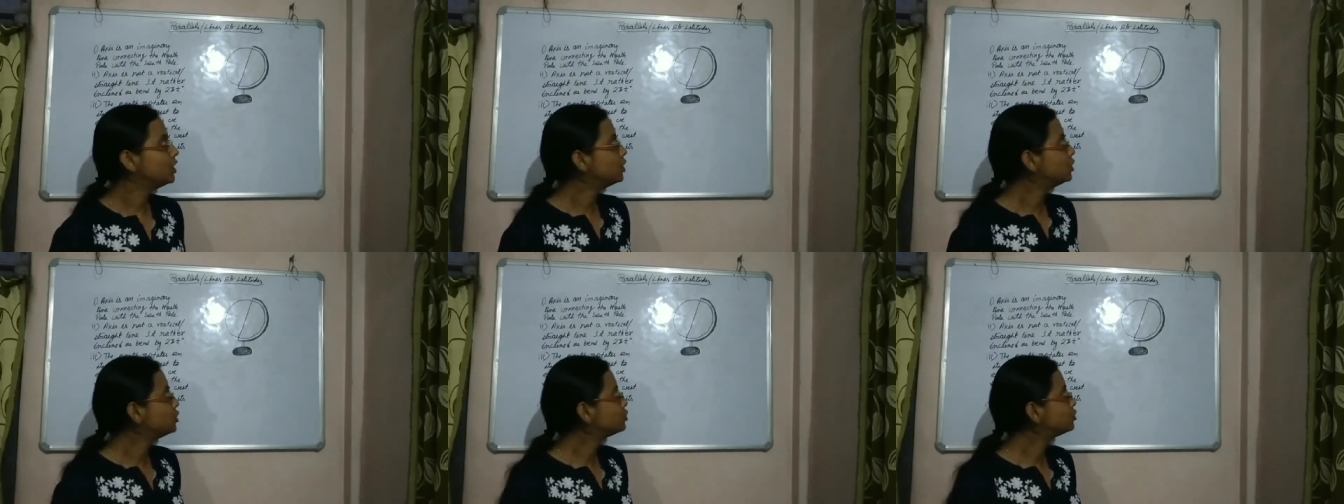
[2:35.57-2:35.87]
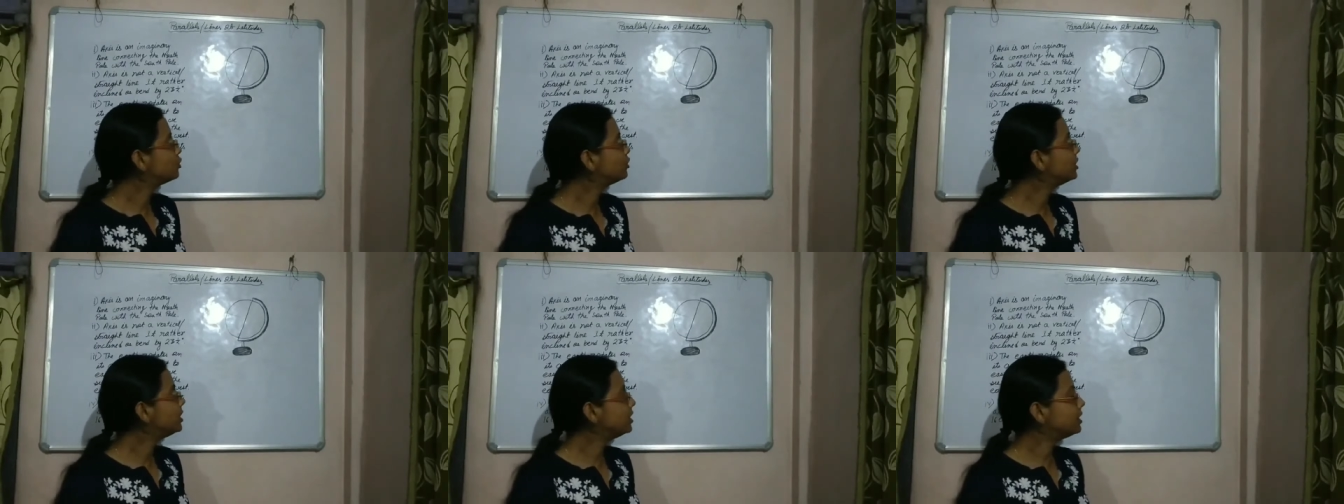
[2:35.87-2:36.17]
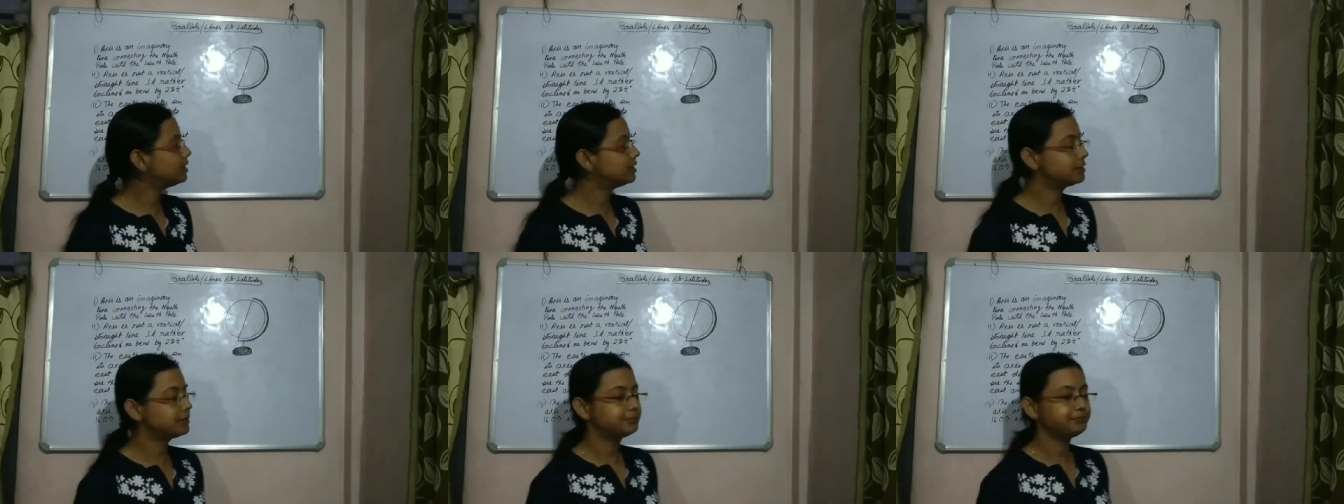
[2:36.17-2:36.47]
So
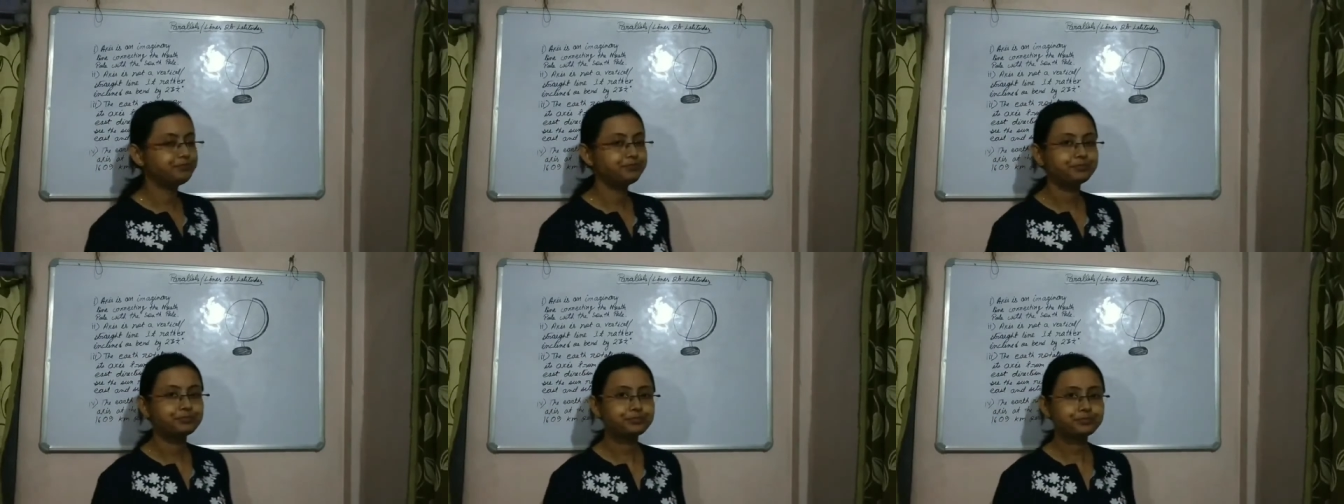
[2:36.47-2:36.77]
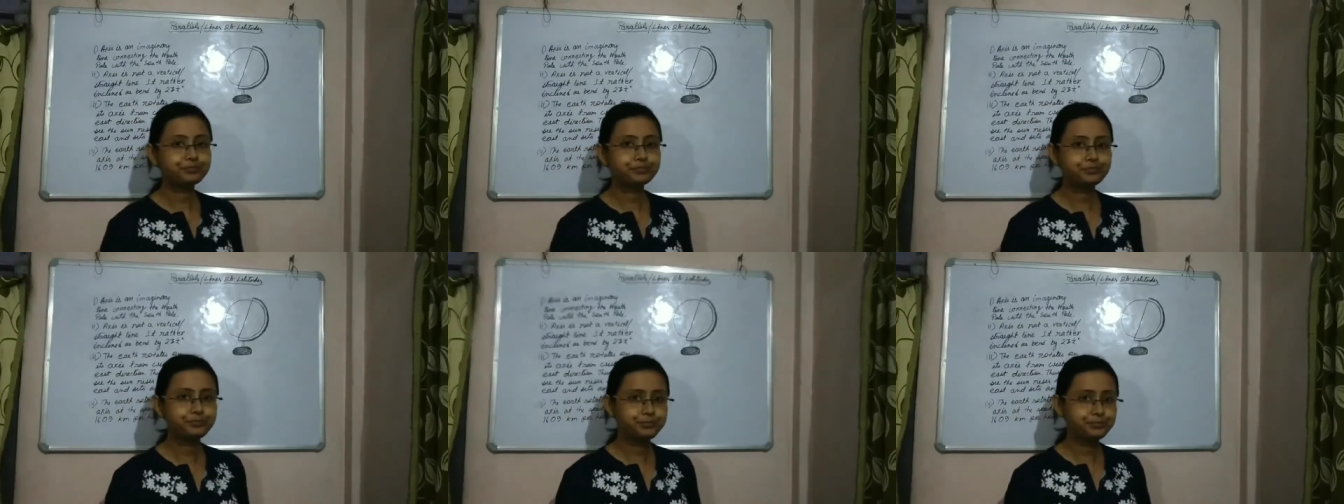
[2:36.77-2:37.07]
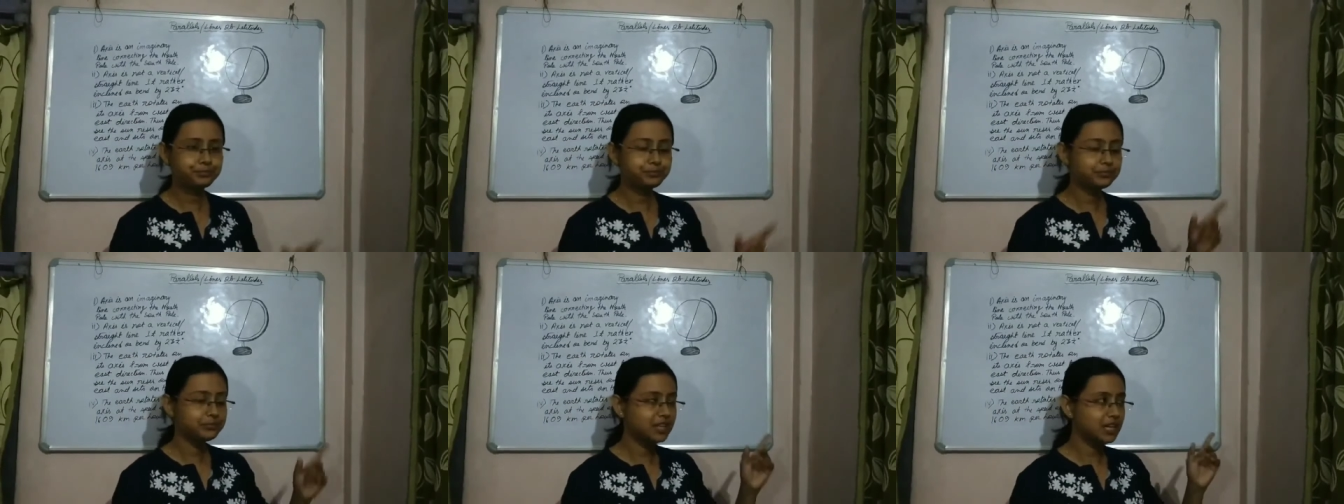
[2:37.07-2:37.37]
here
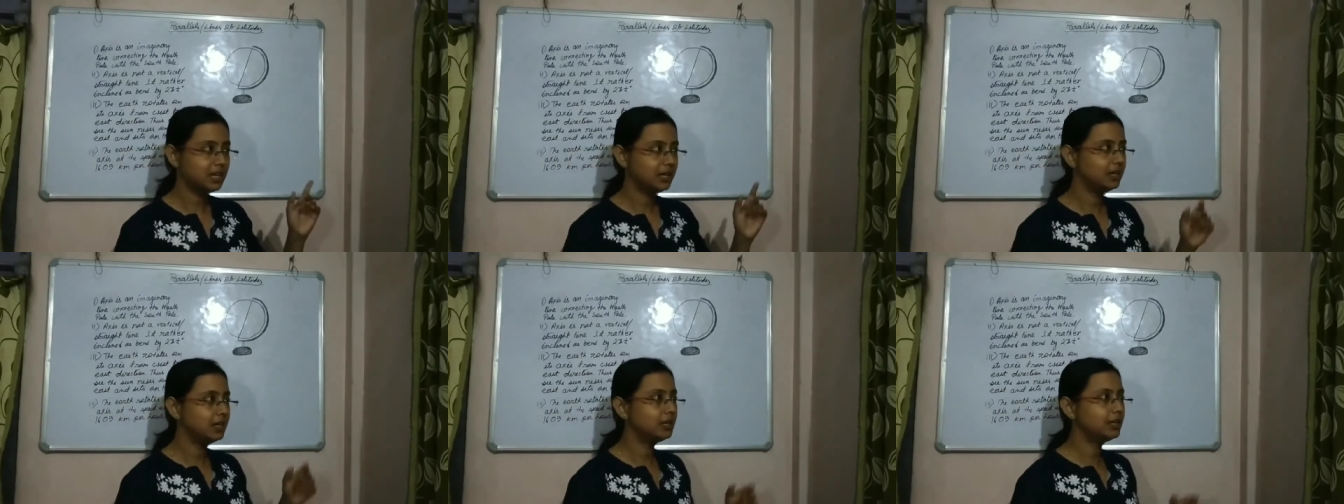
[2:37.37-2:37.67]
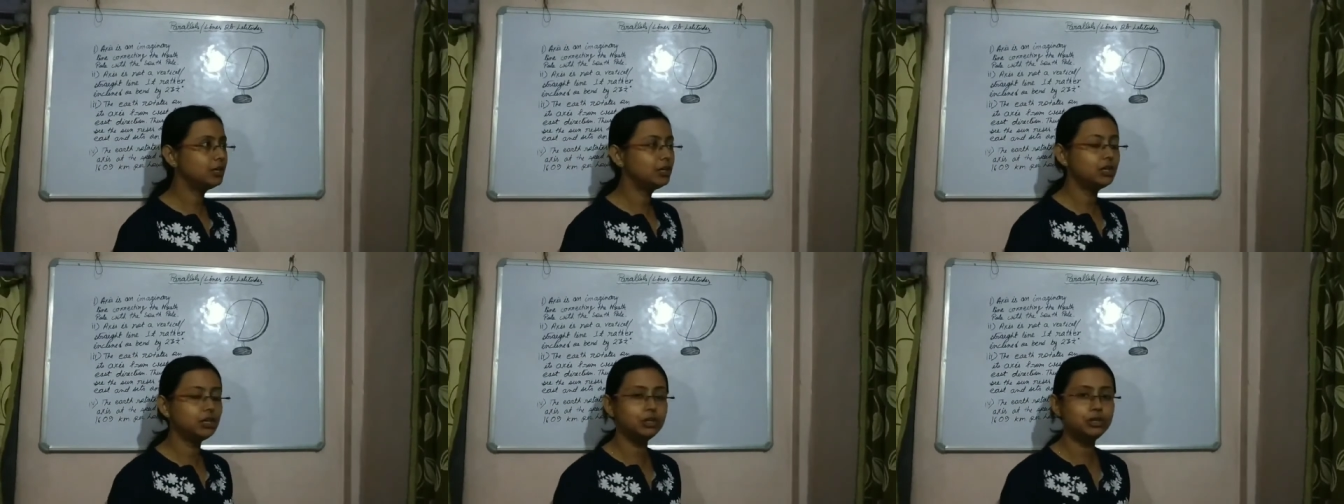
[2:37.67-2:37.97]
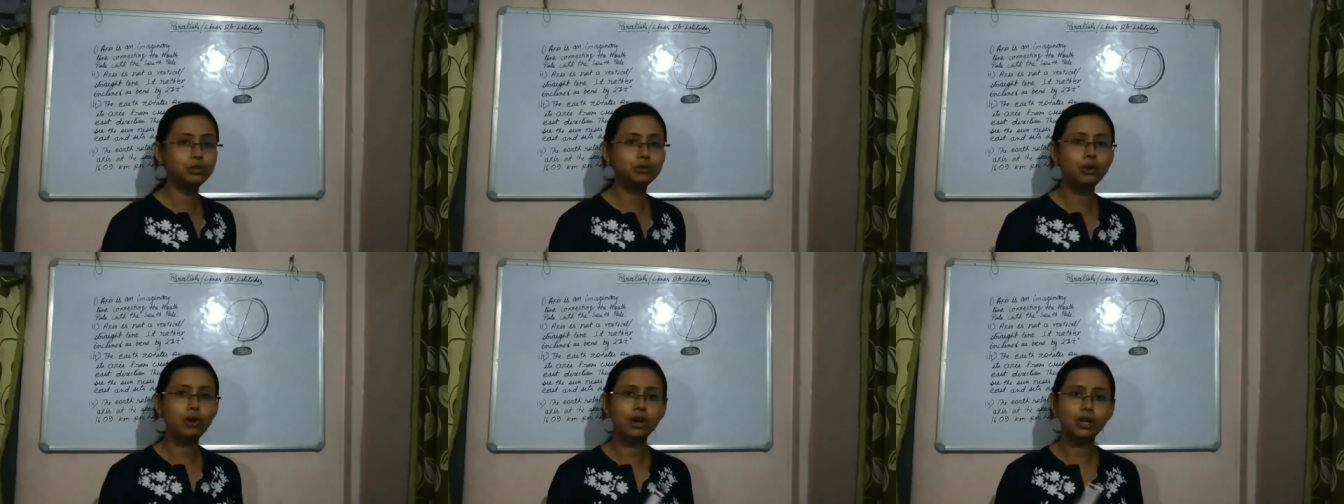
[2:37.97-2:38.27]

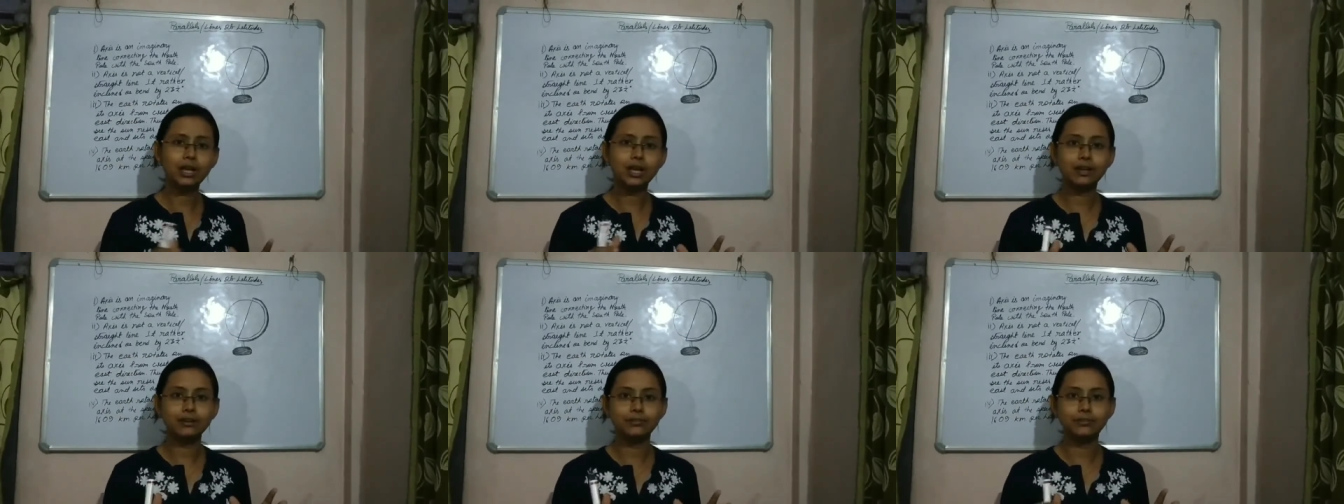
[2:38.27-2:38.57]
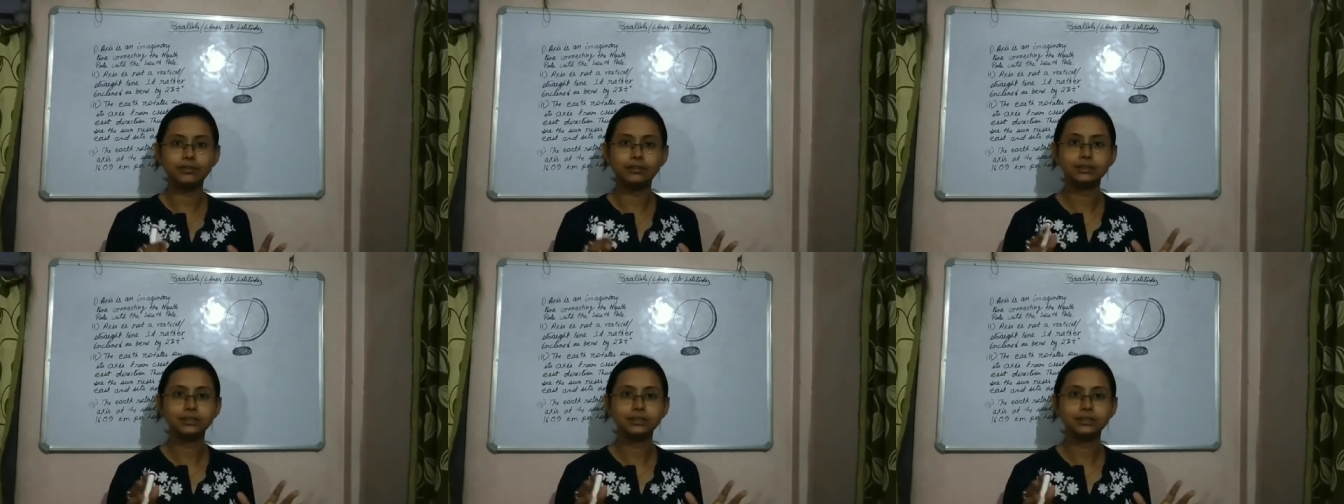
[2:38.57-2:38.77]
you all have